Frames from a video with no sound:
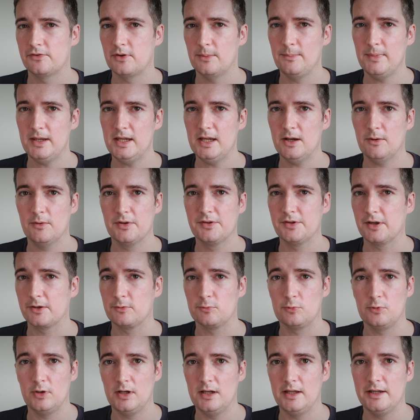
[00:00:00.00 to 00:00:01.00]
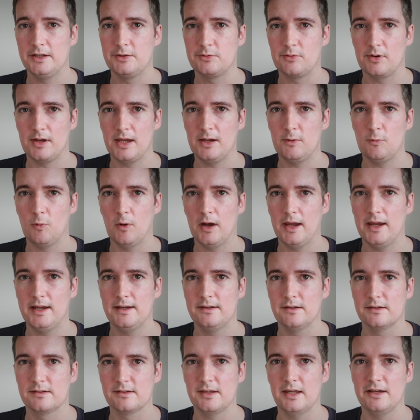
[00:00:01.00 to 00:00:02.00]
So for me, it was a really great
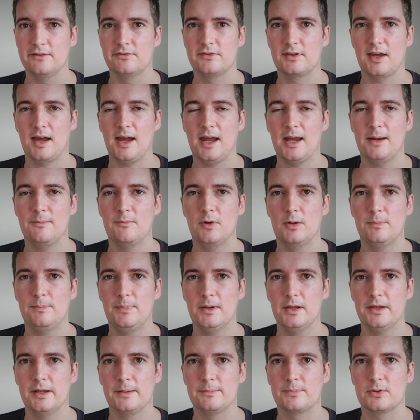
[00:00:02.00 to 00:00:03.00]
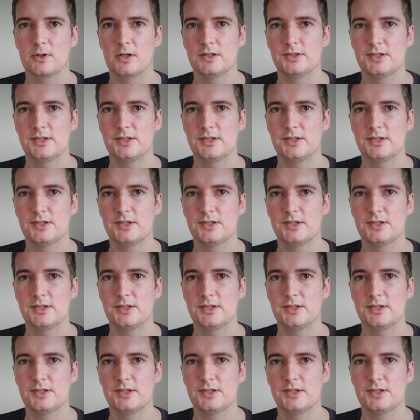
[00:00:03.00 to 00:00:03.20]
way to save time when building